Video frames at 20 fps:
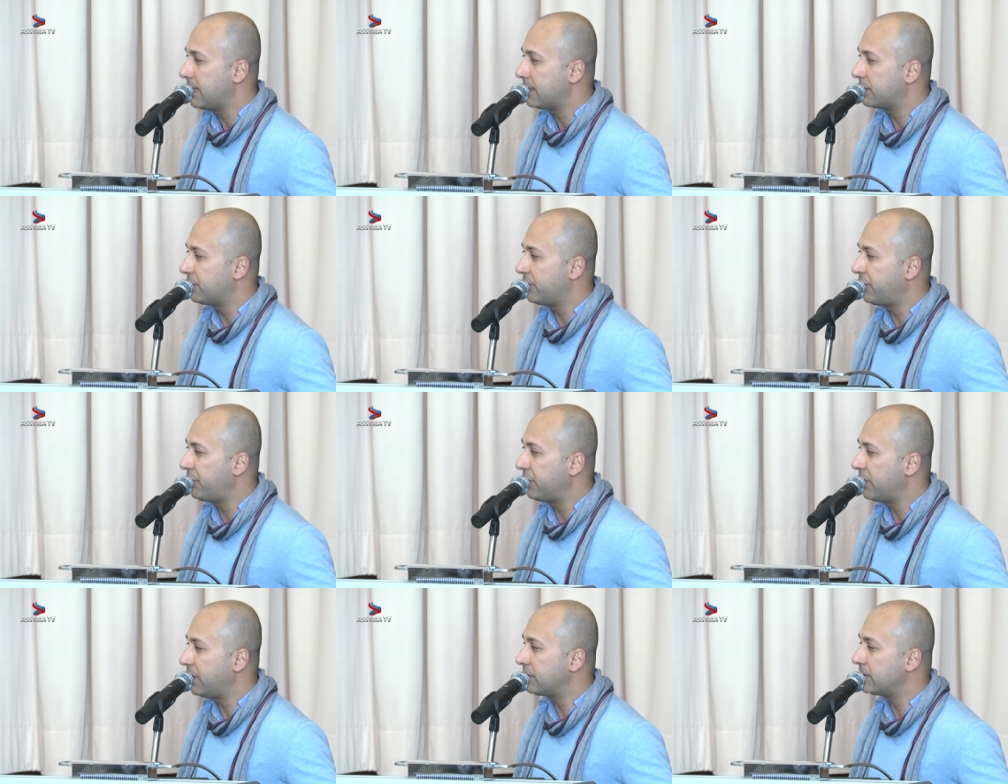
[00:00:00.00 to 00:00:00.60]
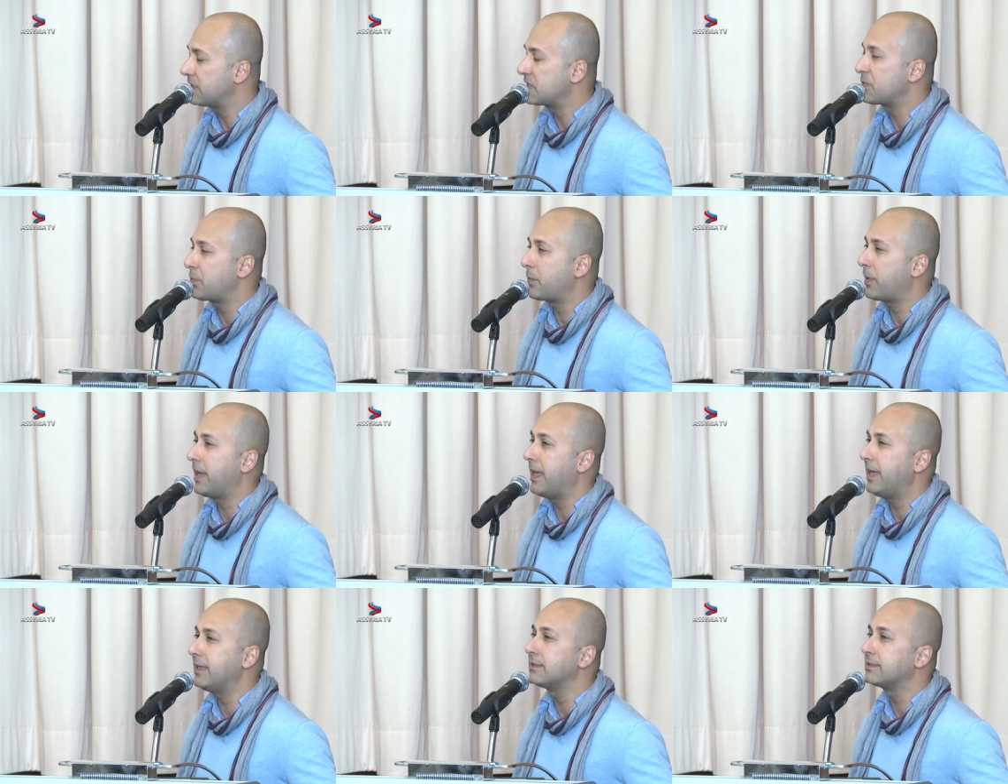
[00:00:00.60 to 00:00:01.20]
The fear is
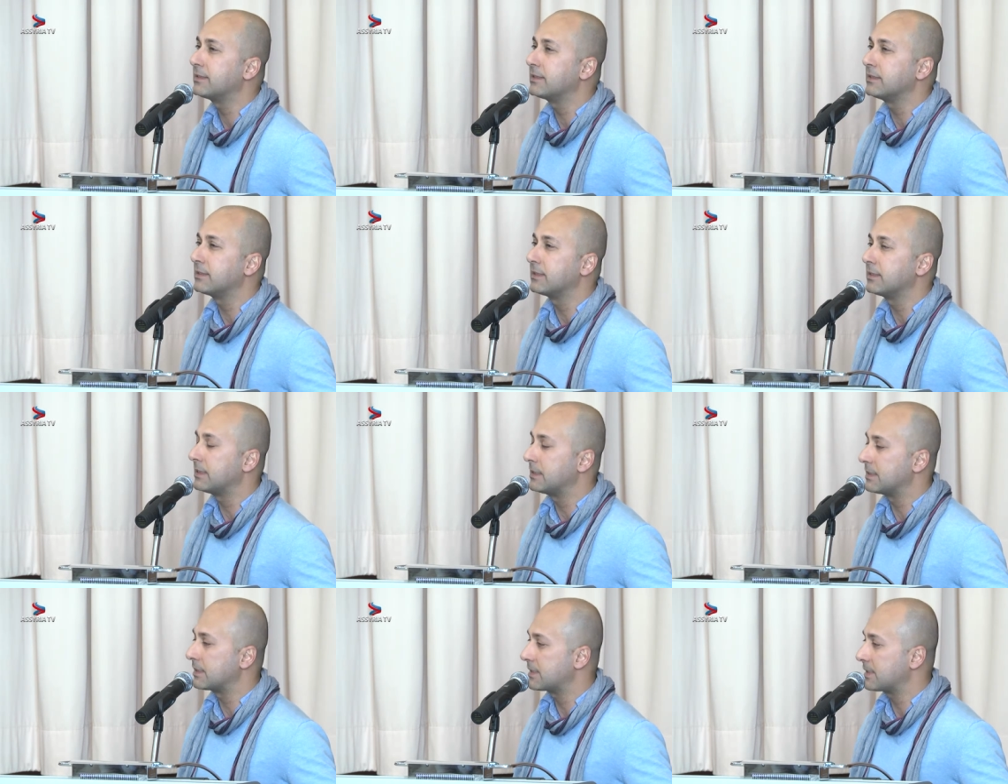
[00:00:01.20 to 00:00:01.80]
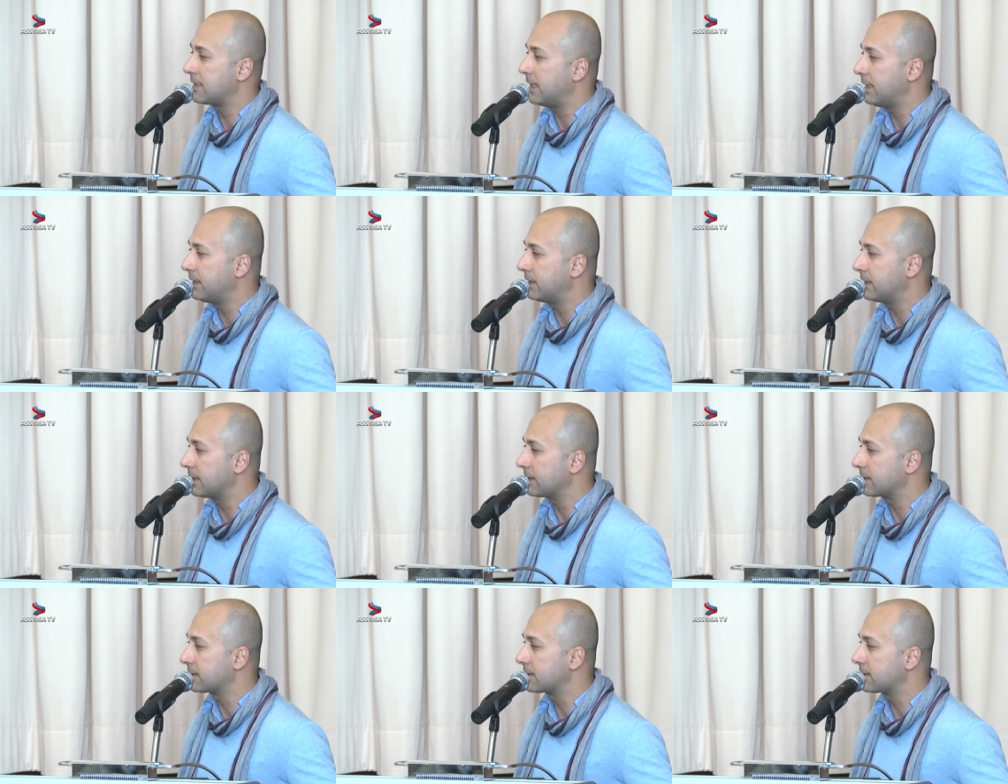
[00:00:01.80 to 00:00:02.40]
planted
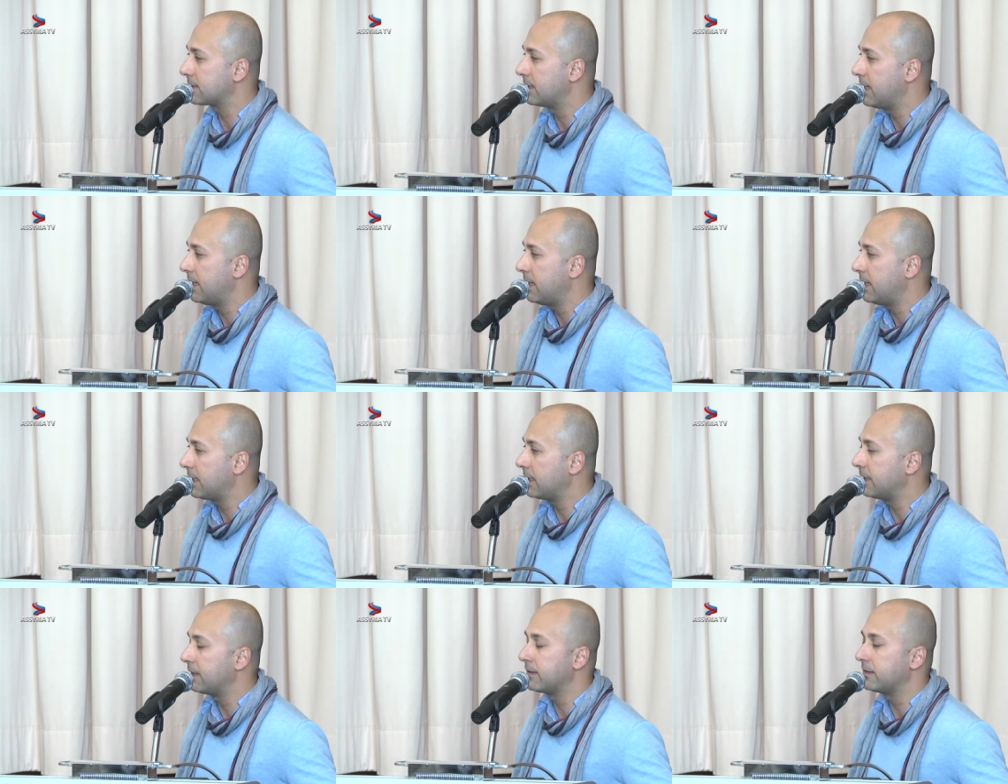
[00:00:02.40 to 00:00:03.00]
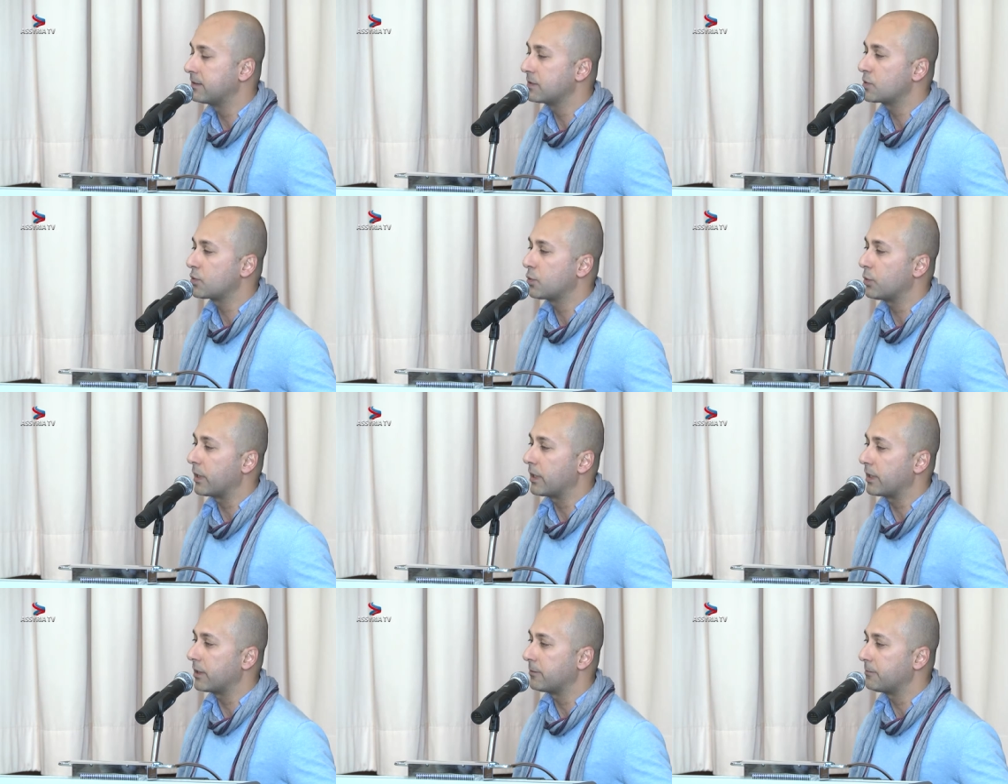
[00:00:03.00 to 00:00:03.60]
inside us in this
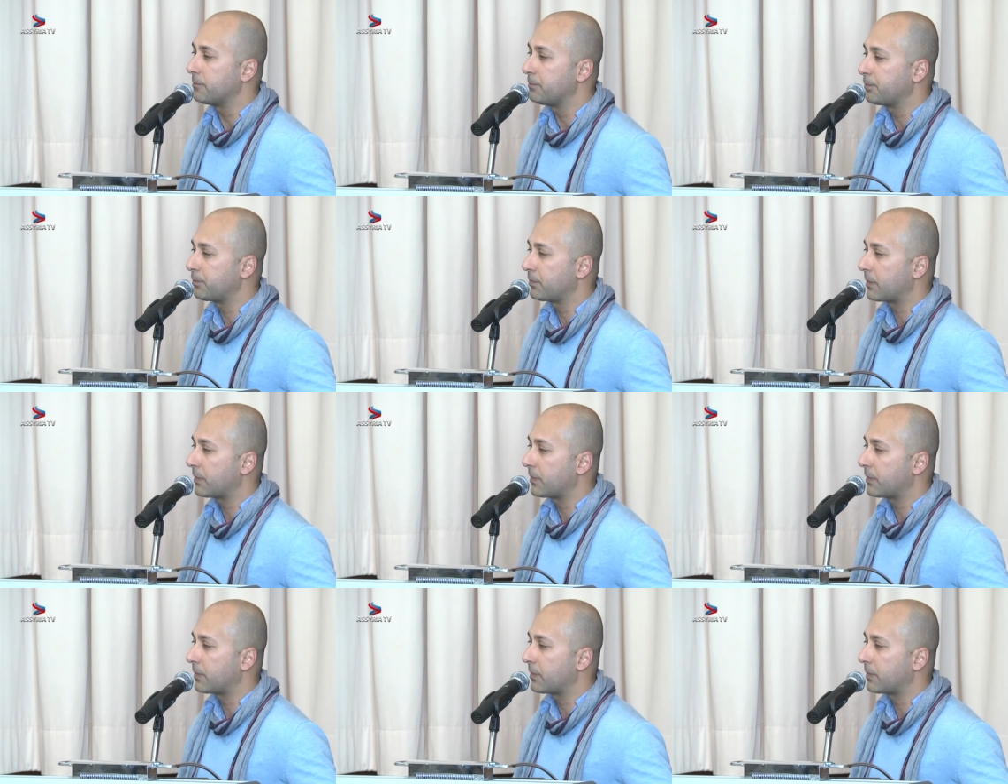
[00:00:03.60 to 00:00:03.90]
way.